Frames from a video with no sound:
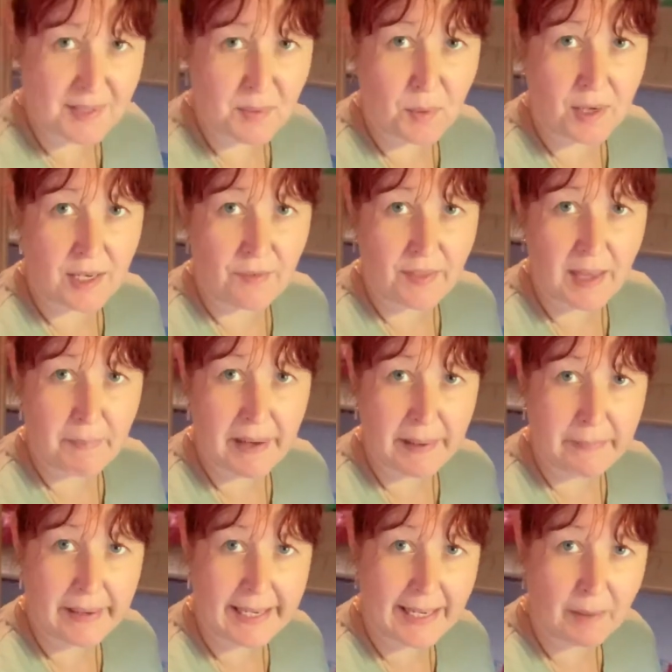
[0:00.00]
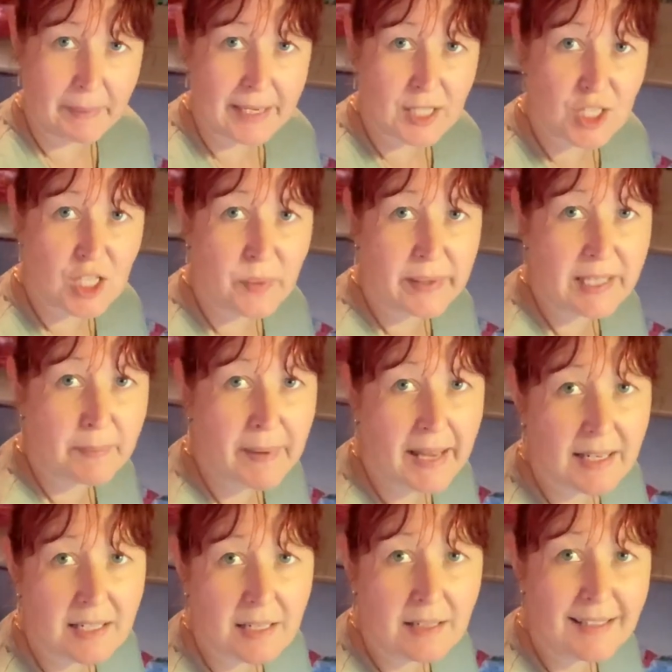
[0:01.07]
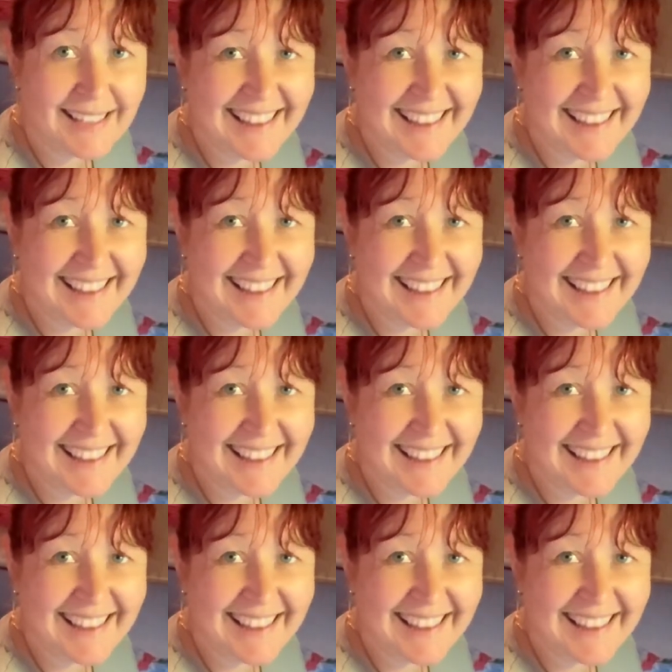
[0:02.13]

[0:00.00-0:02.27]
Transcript: I wonder if they made me a little bit too independent.